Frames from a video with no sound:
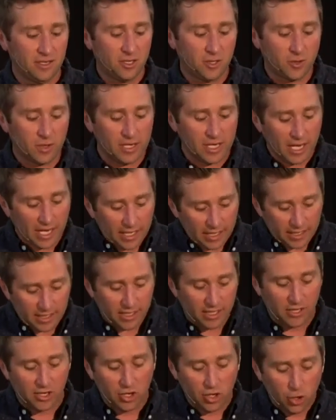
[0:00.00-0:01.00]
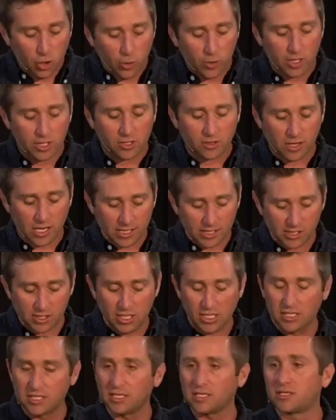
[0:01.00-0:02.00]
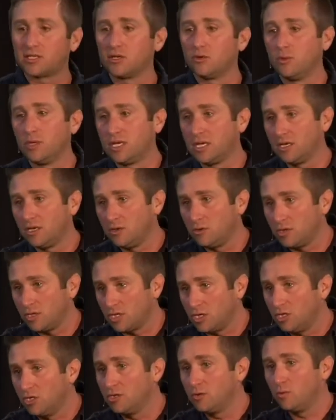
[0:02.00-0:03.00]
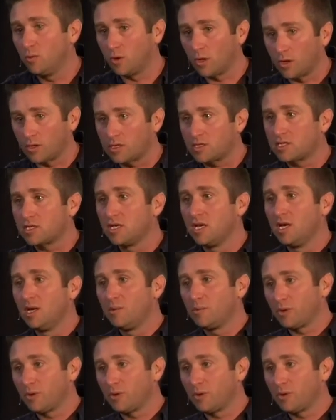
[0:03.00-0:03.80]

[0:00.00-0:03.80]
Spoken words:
created anew in Christ Jesus so we can do the good works